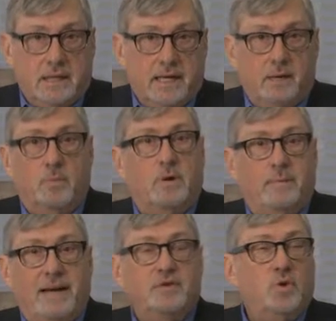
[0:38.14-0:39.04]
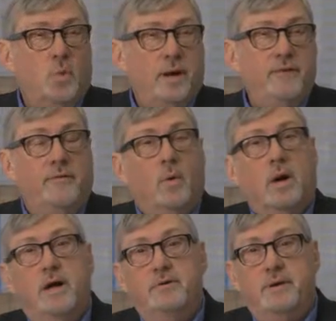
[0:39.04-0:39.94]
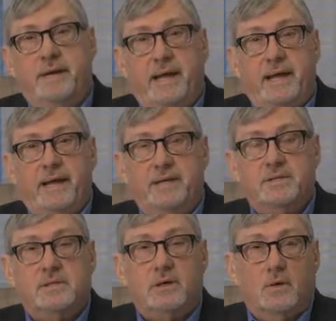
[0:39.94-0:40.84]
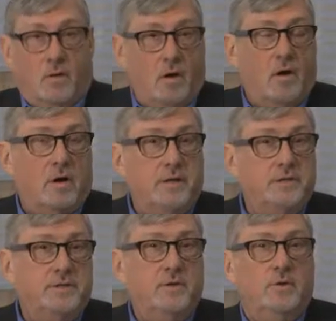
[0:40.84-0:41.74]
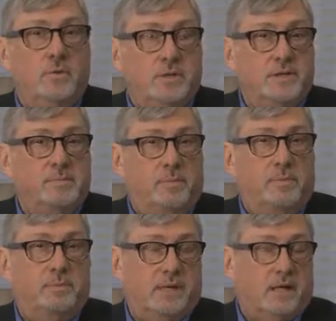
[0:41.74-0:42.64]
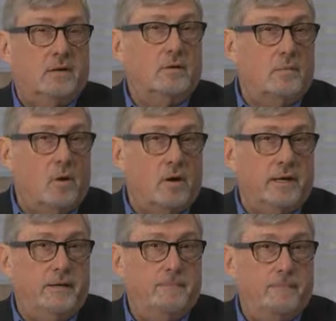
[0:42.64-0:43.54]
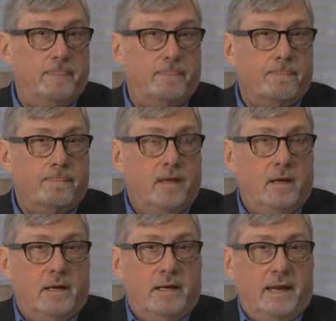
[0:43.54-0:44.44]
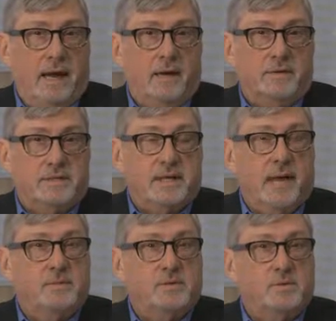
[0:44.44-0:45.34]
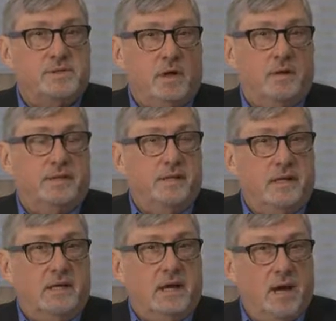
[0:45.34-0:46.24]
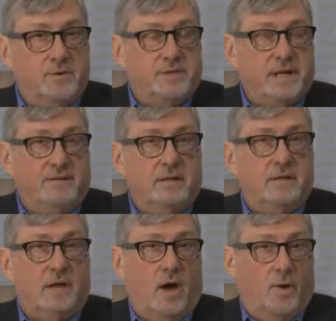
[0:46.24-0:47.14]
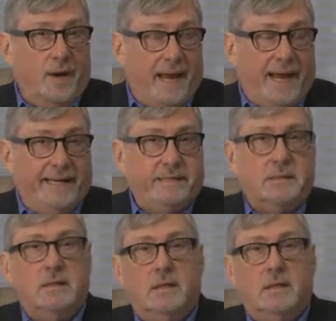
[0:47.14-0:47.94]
We're about 2,400 days long in the tooth with this particular market. Now, this came as a result of the 07-08